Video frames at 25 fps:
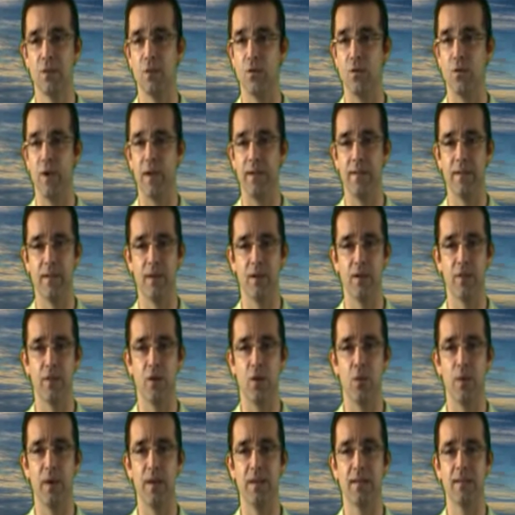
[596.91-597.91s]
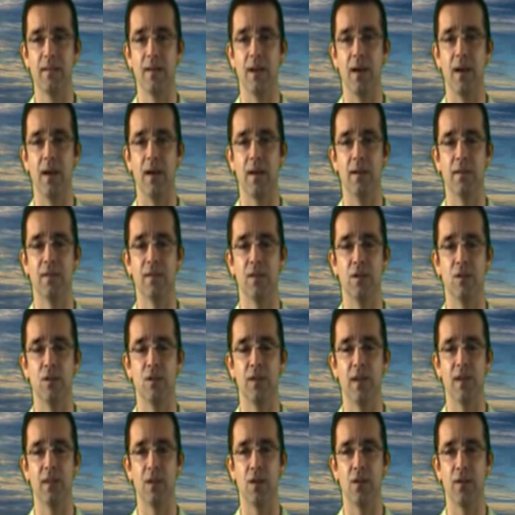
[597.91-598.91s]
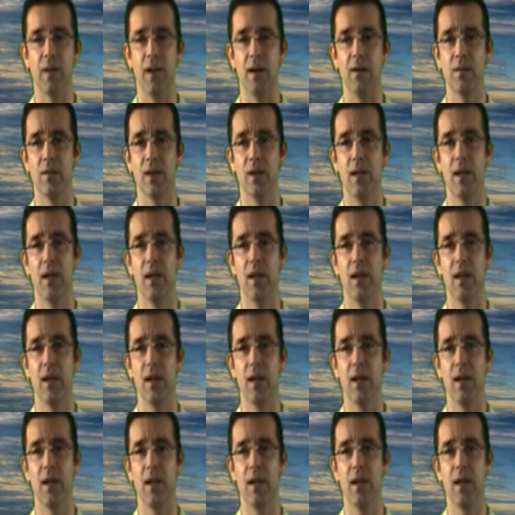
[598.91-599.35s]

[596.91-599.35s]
Great deals always, so check those out.